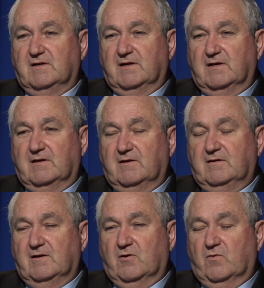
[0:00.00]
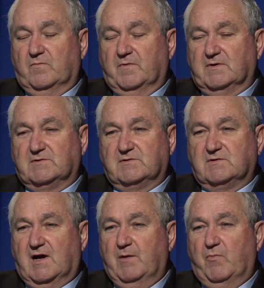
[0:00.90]
And, you know, as
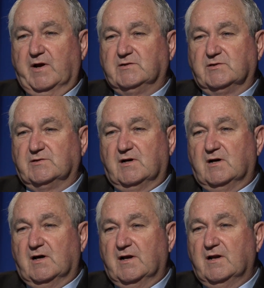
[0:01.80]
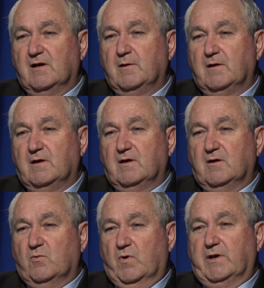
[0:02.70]
time races on,
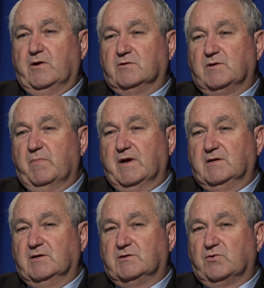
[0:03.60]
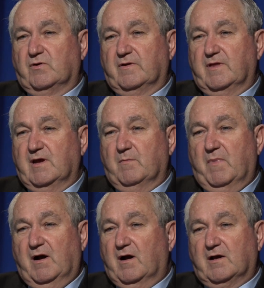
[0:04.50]
what used to be just sort of the
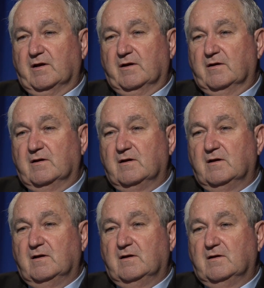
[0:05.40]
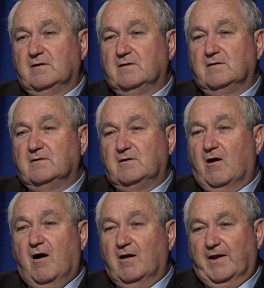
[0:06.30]
American
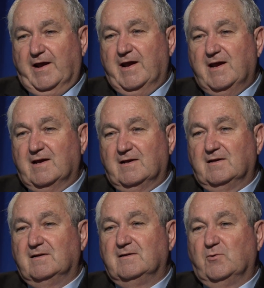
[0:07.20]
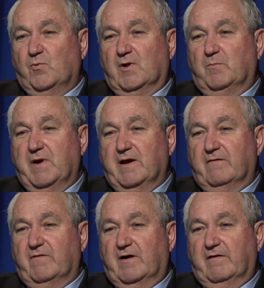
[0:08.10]
colony will be
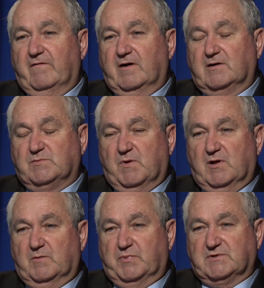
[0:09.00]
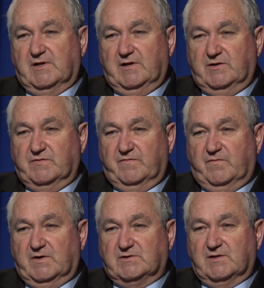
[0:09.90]
a very, very small percentage
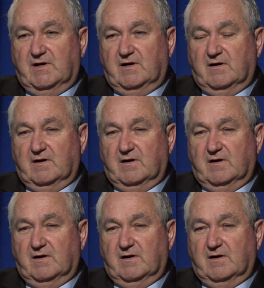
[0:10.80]
of what's there.